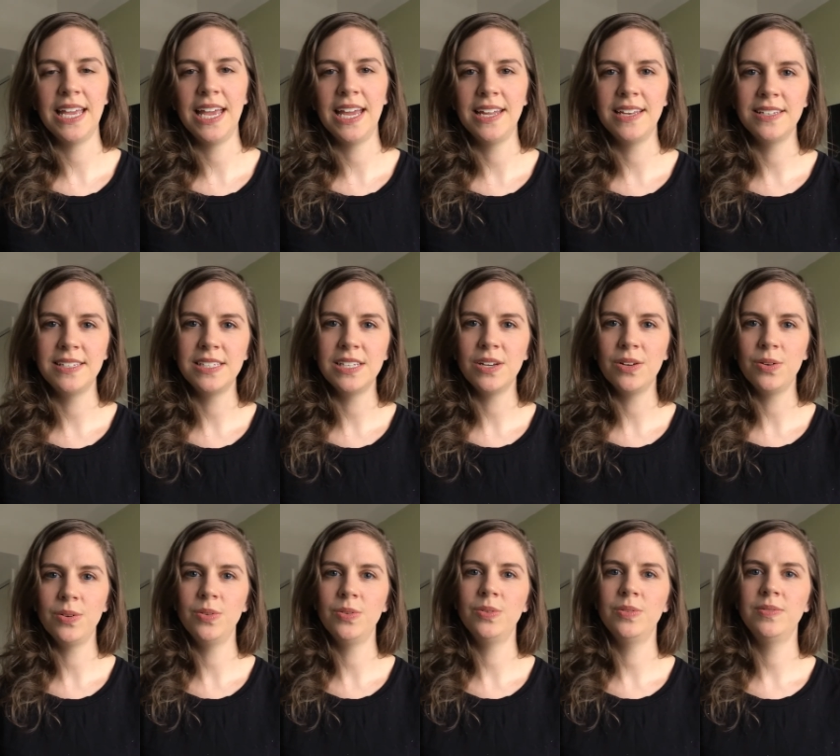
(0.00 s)
and
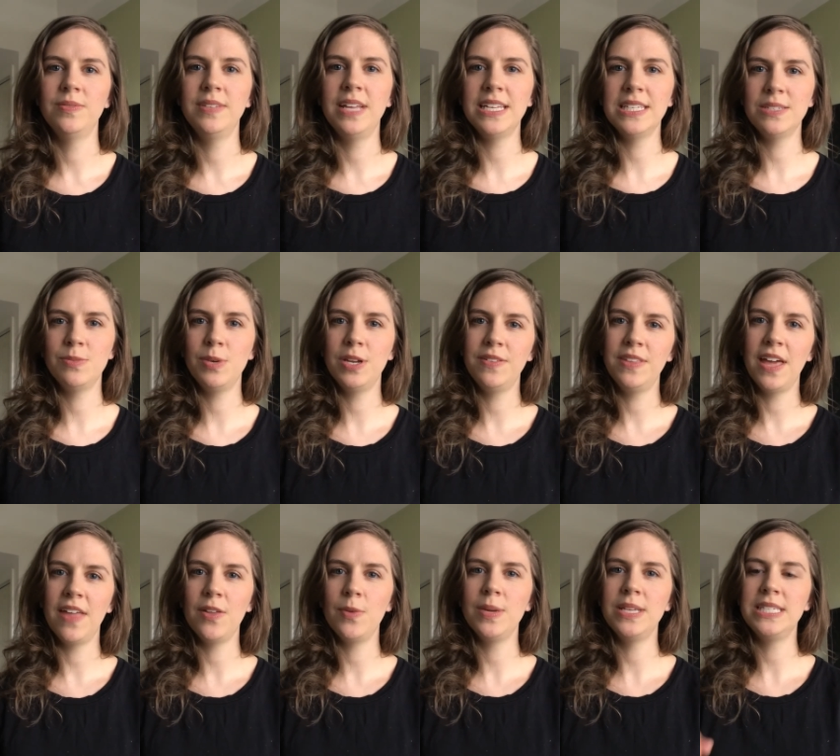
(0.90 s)
so that's one of the
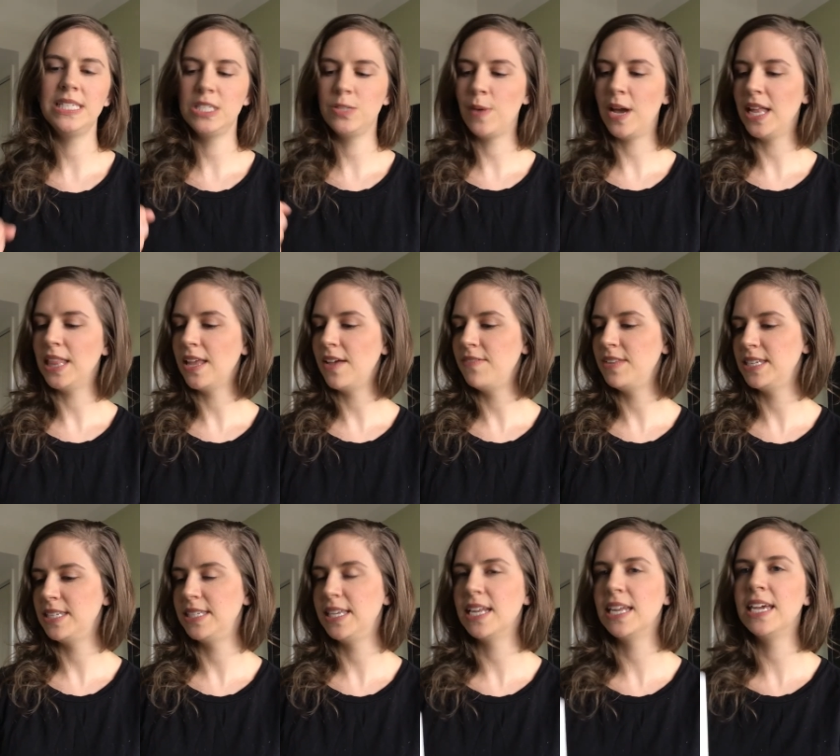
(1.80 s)
other reasons why I love
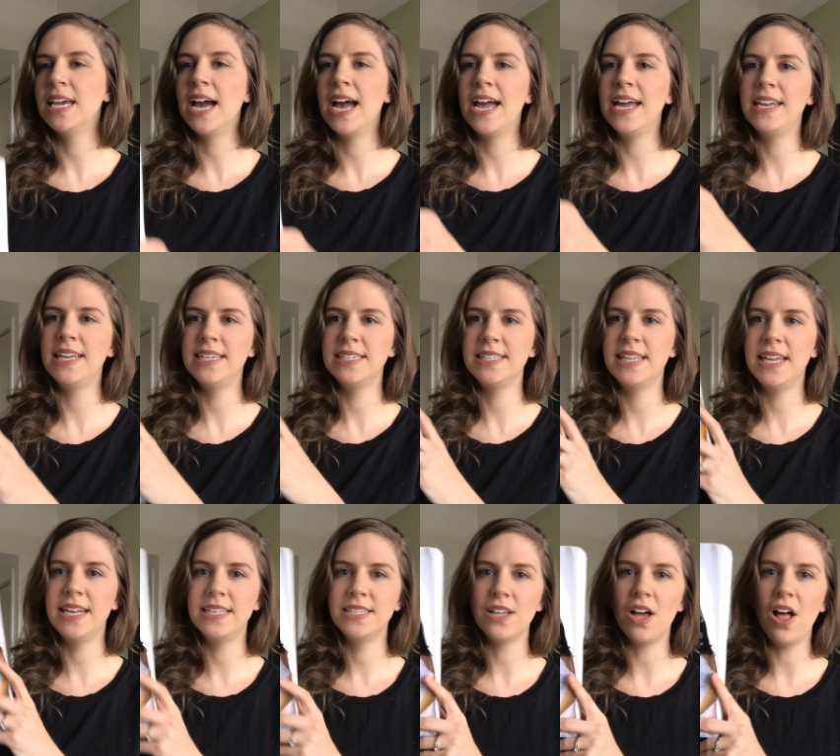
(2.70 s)
this study guide is
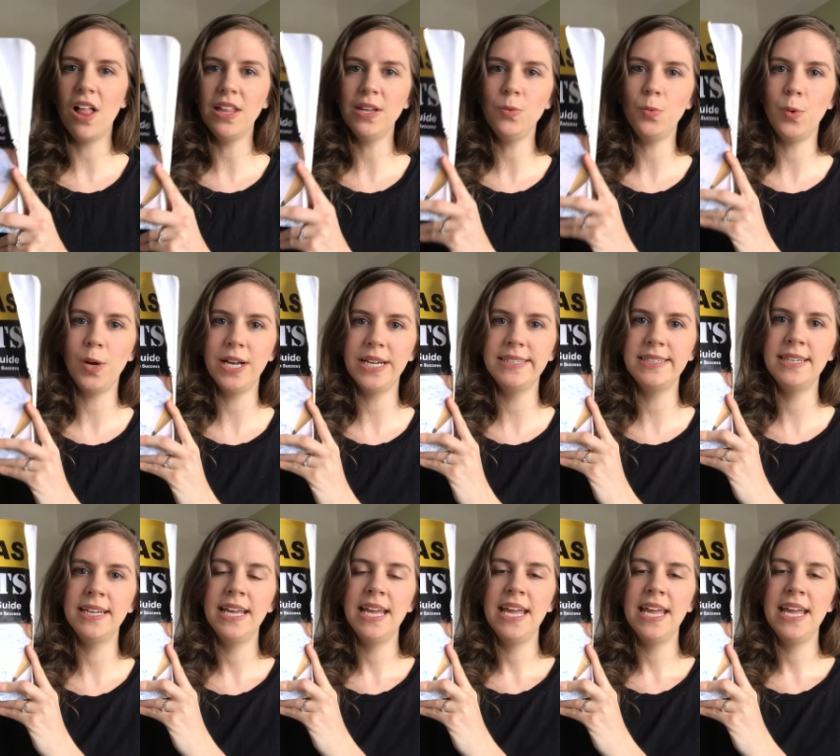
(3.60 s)
that it's all in one.